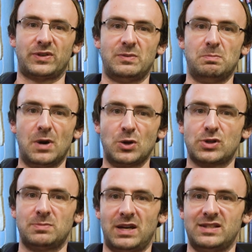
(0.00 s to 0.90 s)
of the
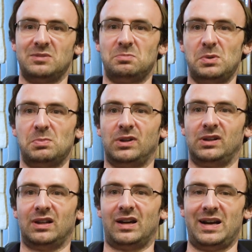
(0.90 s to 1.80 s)
most amazing
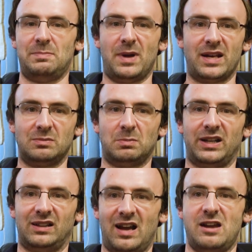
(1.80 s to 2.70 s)
people I met in
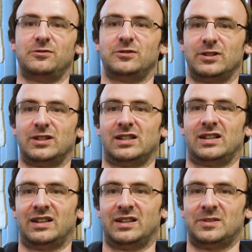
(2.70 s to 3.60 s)
my life.
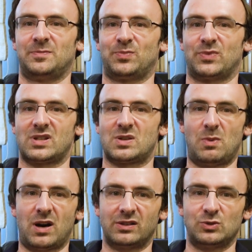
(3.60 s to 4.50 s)

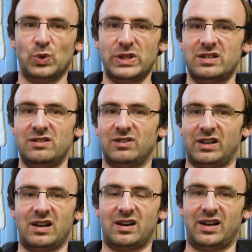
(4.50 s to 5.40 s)
Smart, witty,
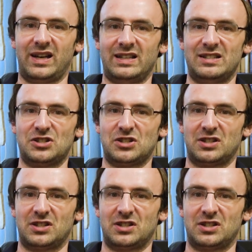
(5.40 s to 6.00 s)
very kind.